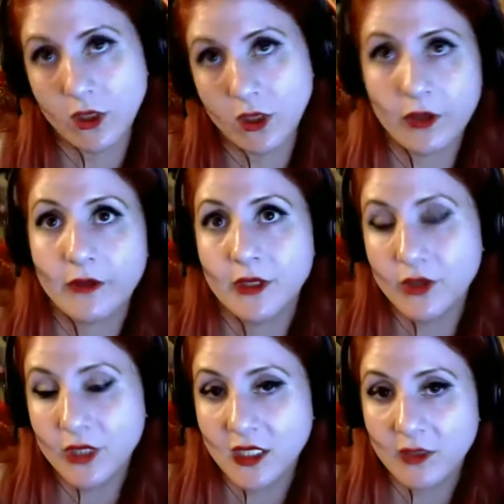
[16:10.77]
are you
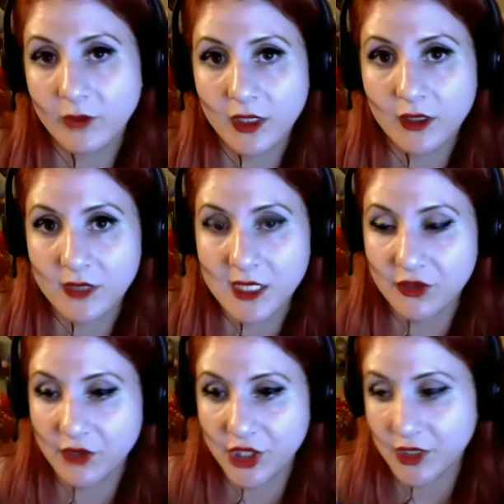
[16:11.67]
interested in the political
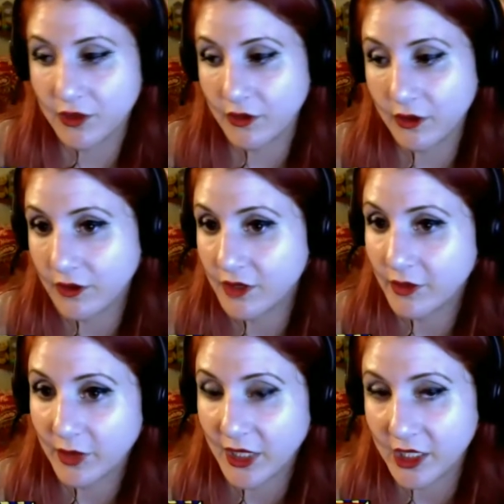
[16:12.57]
situations? You are going to be
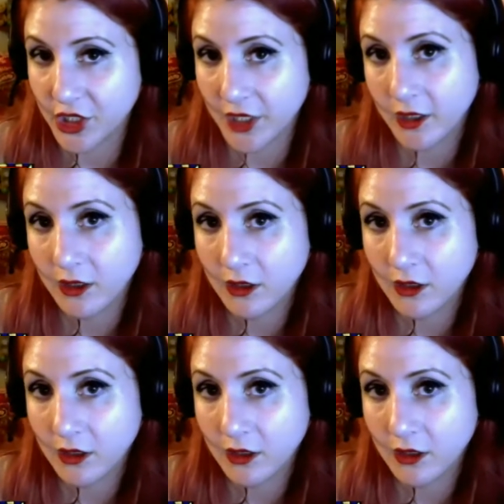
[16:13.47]
playing a she.